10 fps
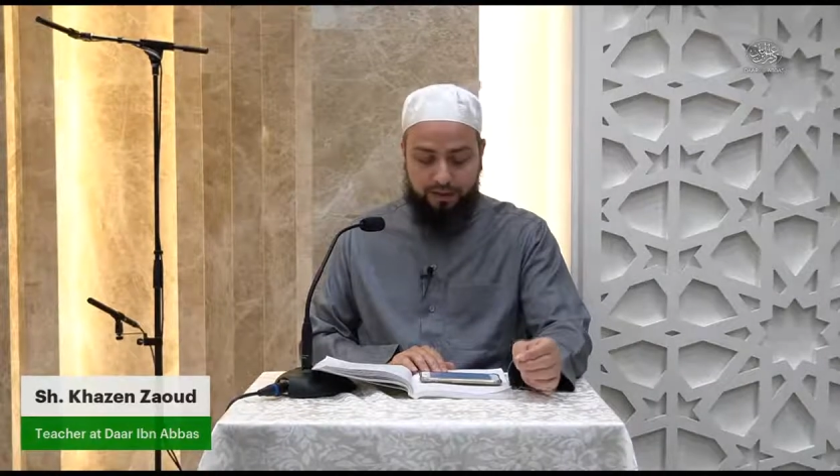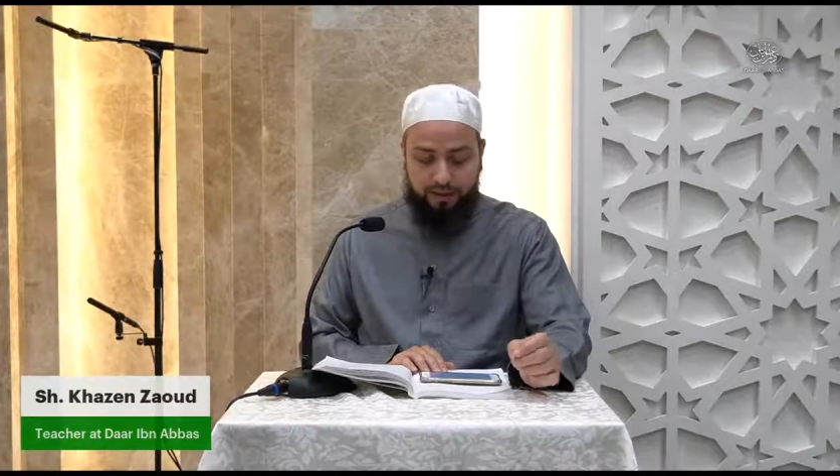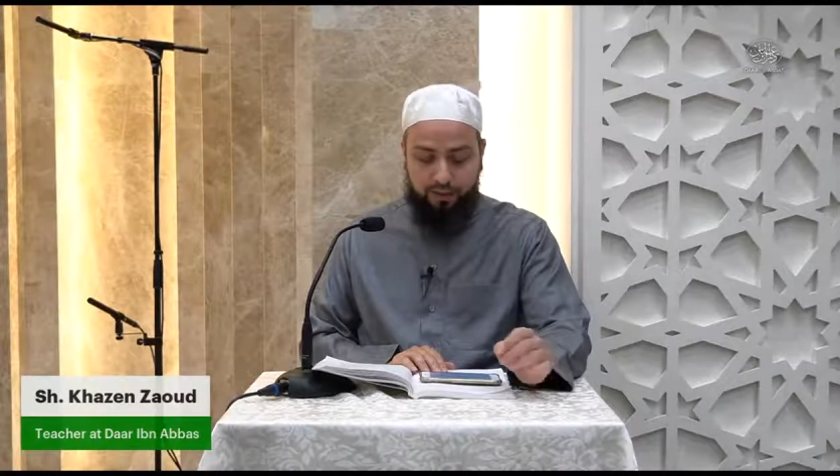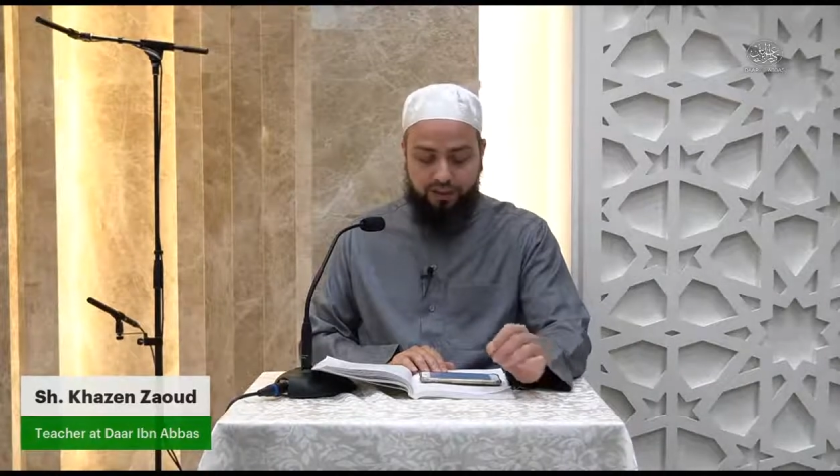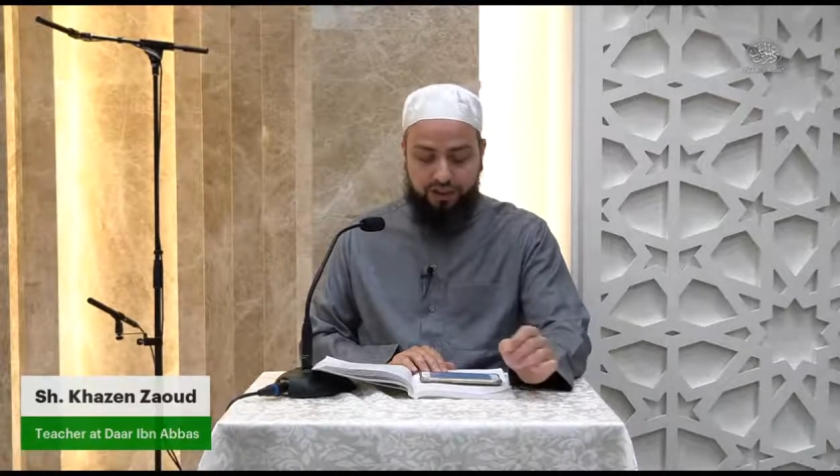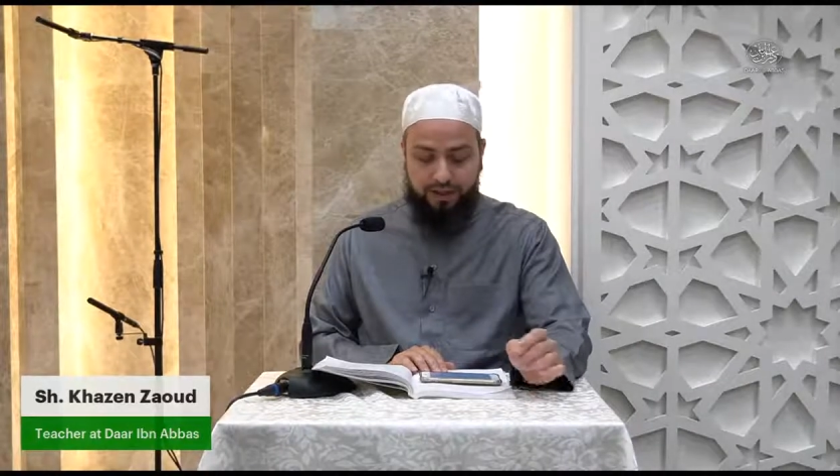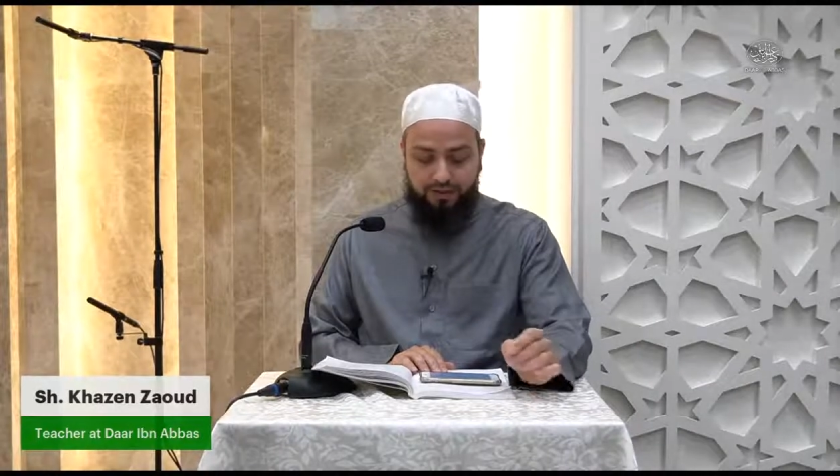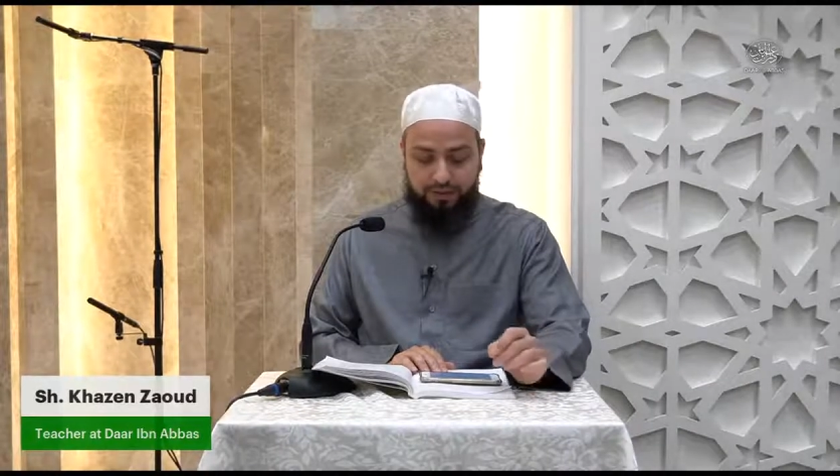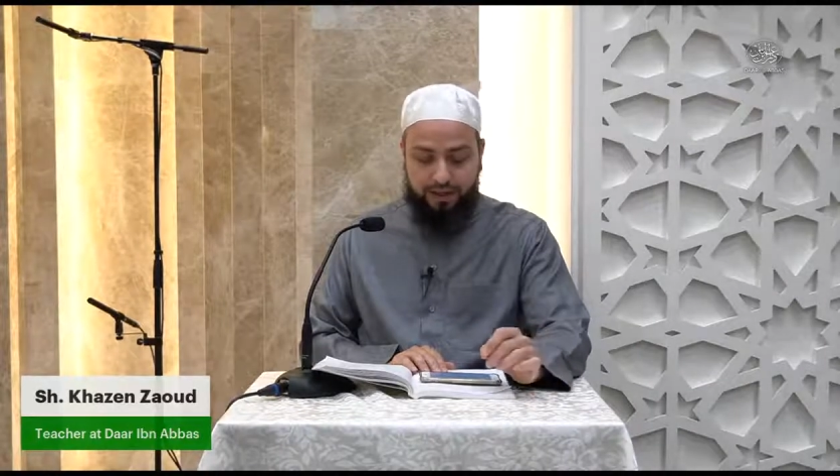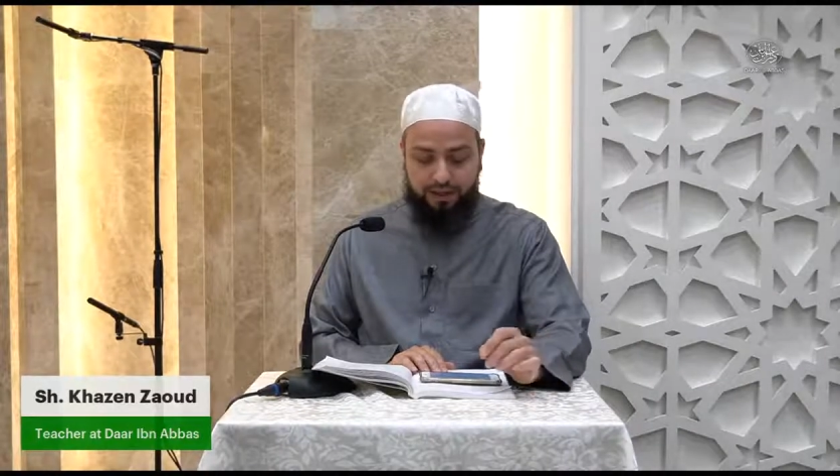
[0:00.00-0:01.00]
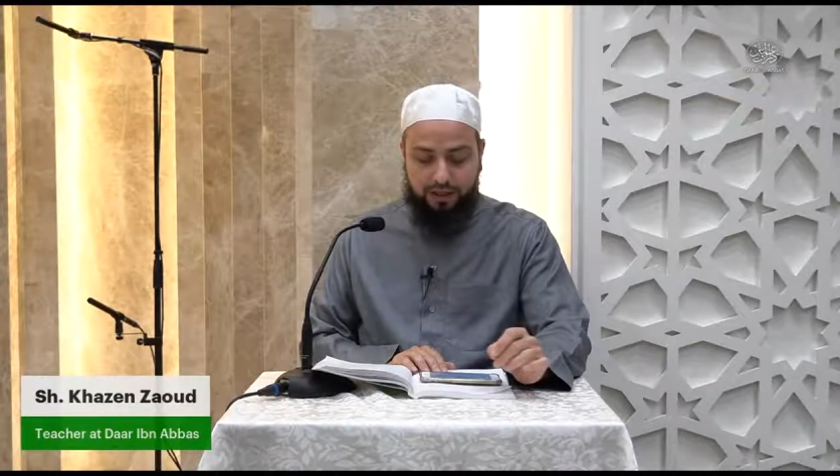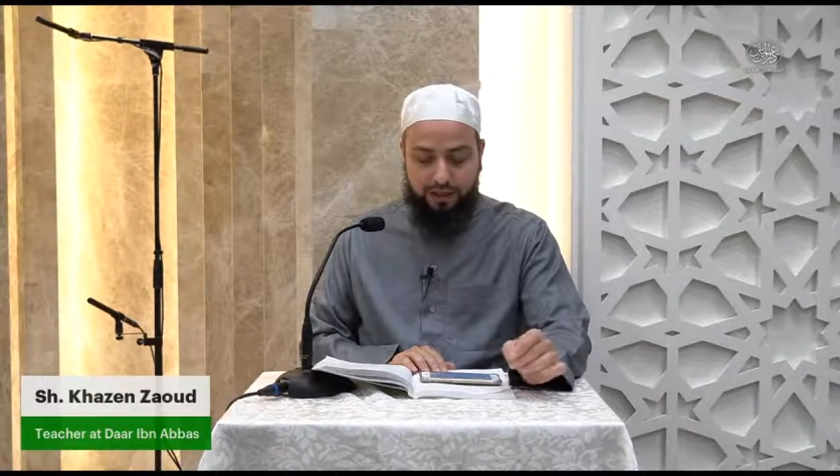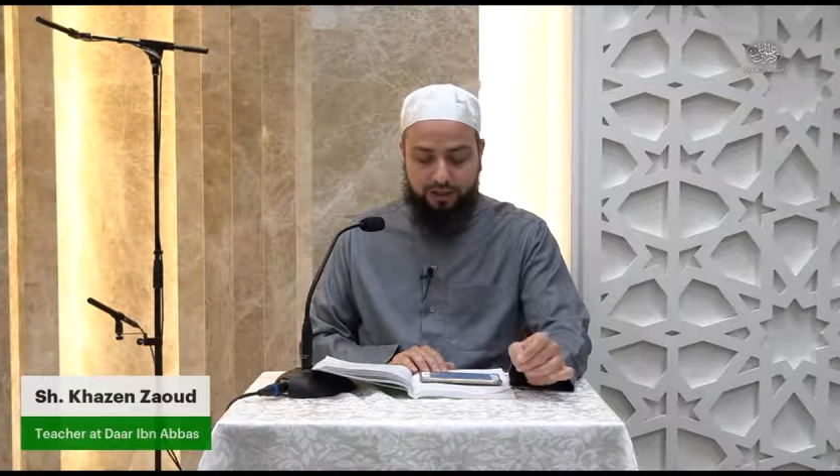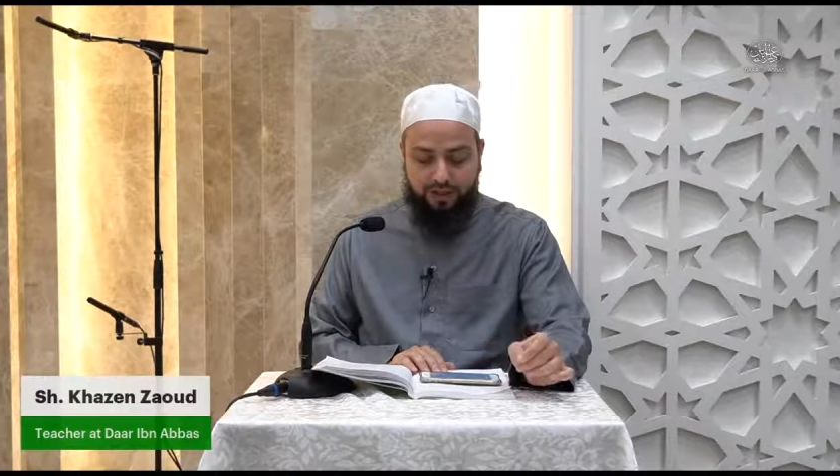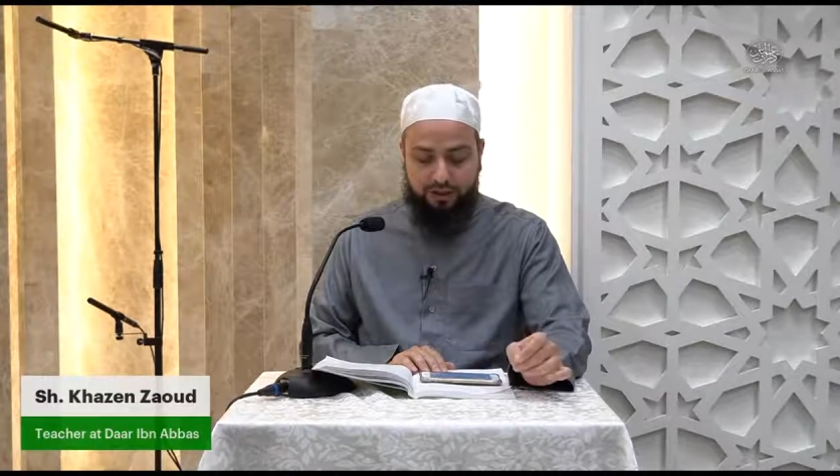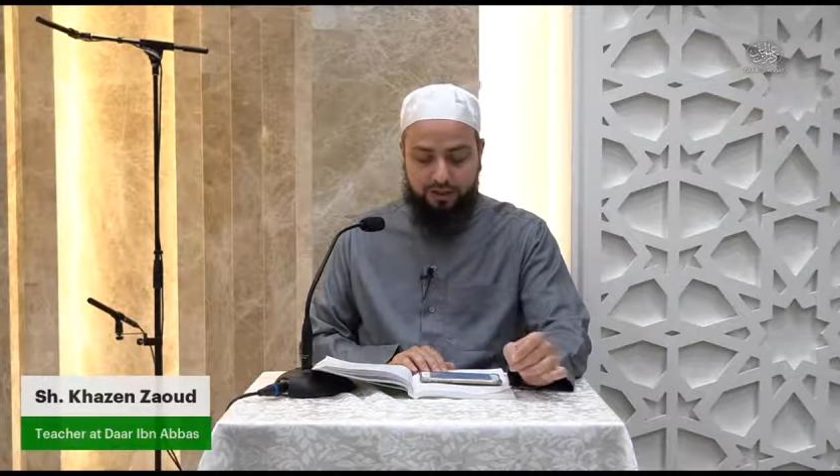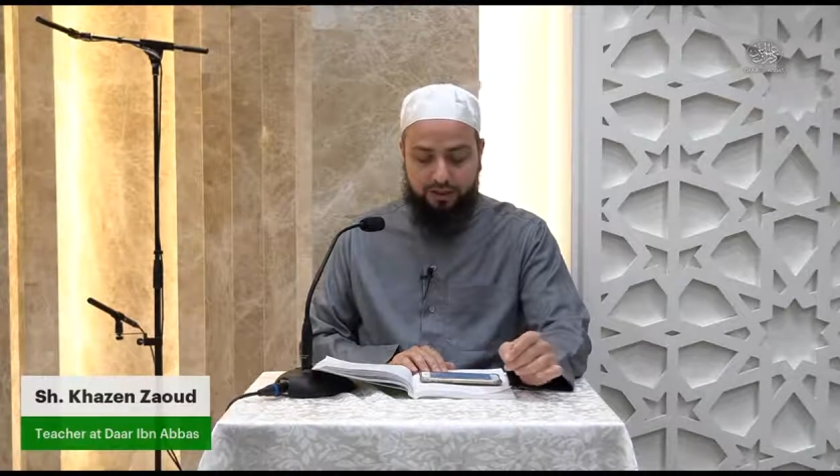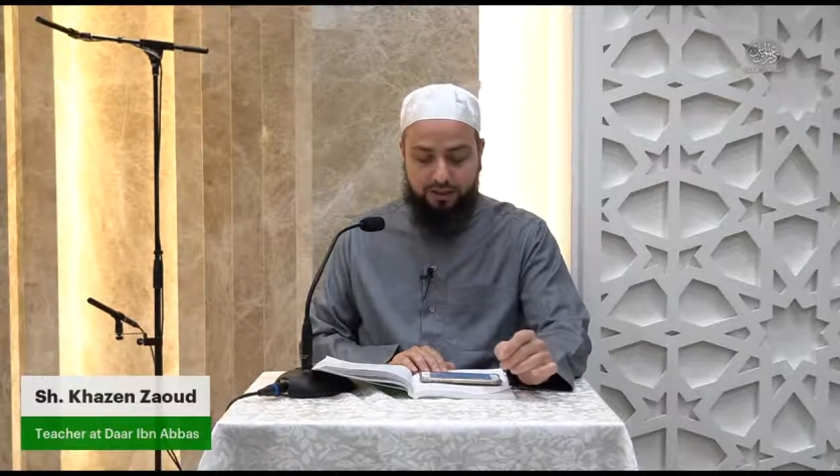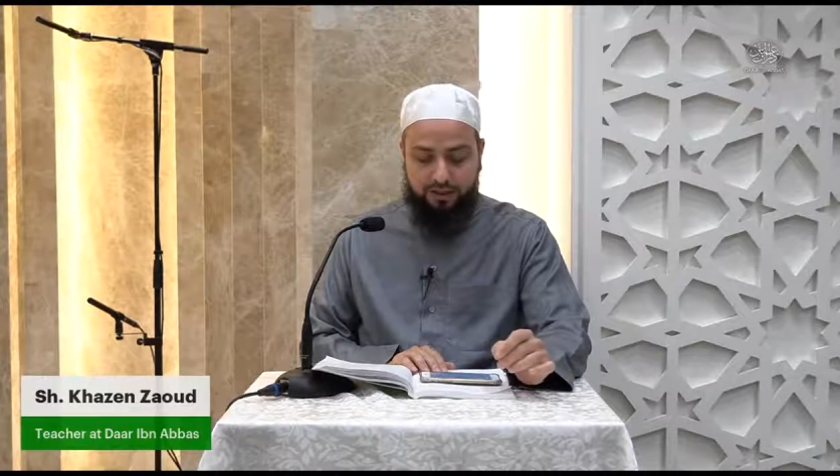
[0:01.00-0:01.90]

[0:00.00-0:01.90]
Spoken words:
in whichever direction